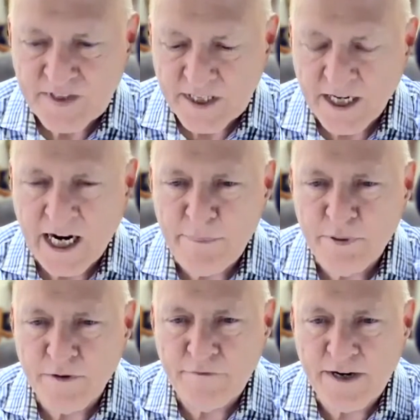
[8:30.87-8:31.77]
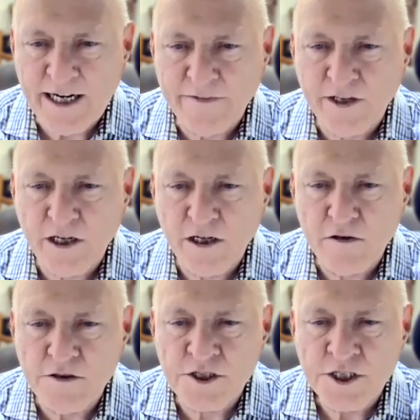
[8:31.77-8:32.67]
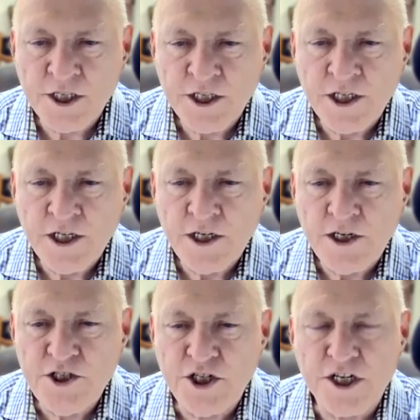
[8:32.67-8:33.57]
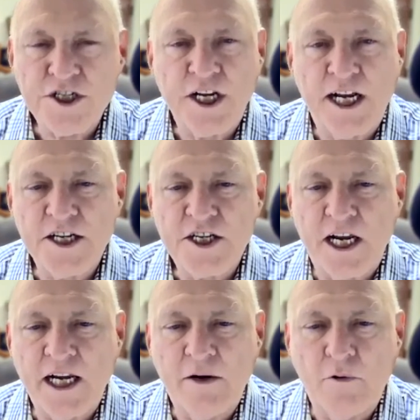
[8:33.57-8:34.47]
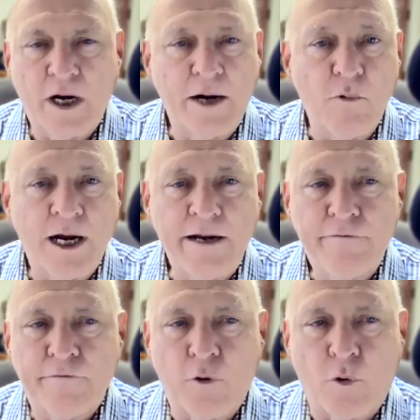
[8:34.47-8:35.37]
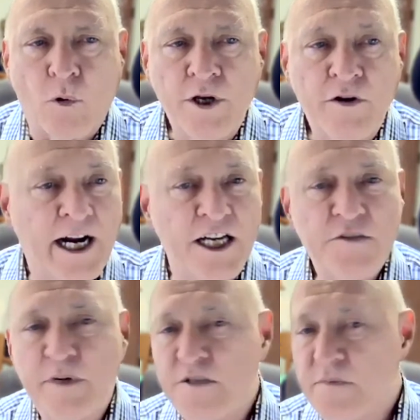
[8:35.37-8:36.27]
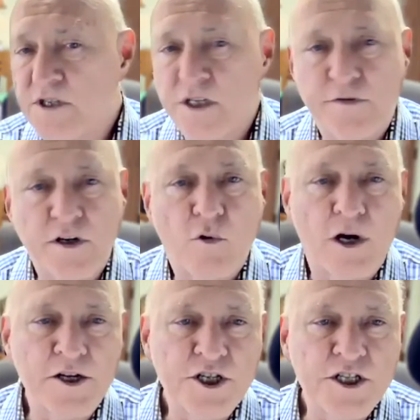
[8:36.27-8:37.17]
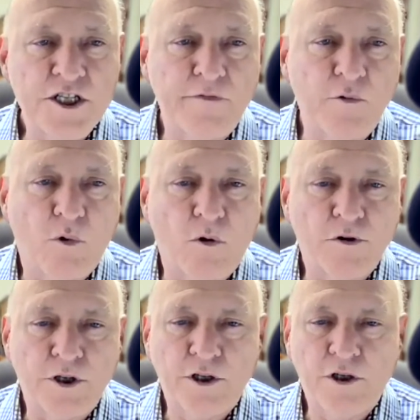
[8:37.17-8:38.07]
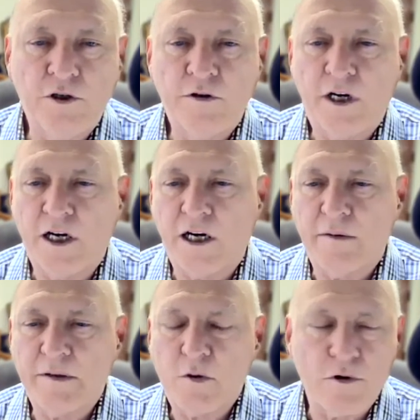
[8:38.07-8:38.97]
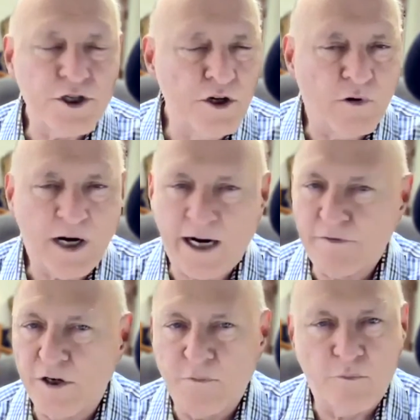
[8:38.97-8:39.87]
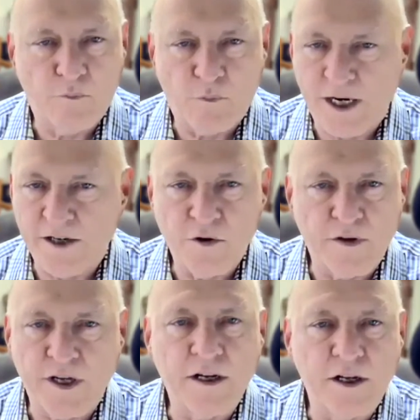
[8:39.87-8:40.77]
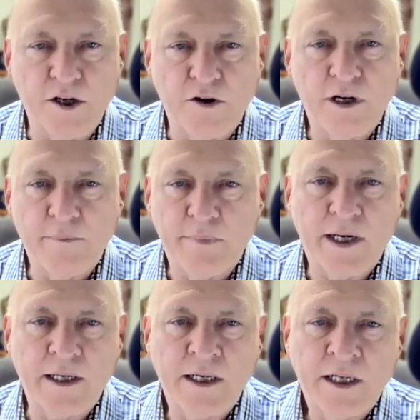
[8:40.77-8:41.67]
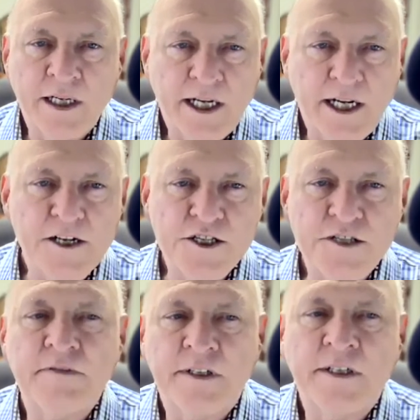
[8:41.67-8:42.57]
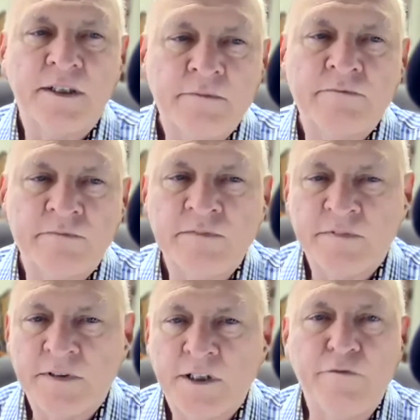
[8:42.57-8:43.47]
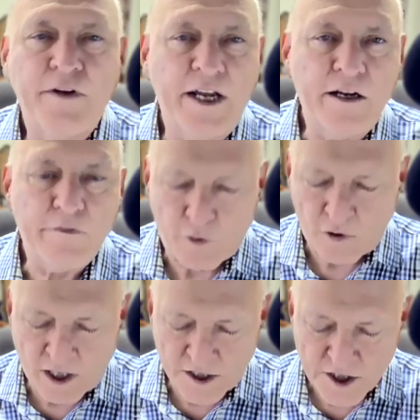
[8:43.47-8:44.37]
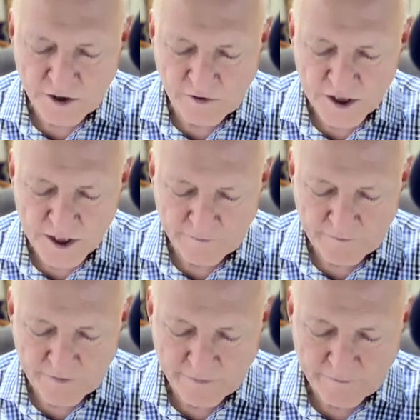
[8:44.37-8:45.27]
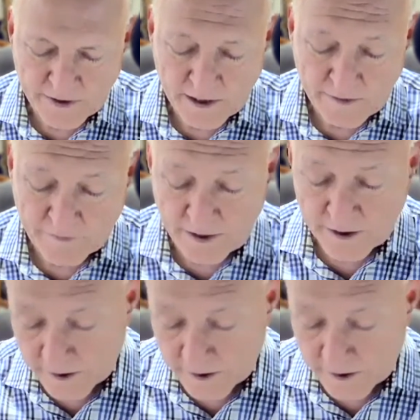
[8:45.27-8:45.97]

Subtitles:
I provide those just as a way for you to ask me specific questions if you want to. Of course, you don't have to wait till then to do it, but it's convenient for a lot of students if they do.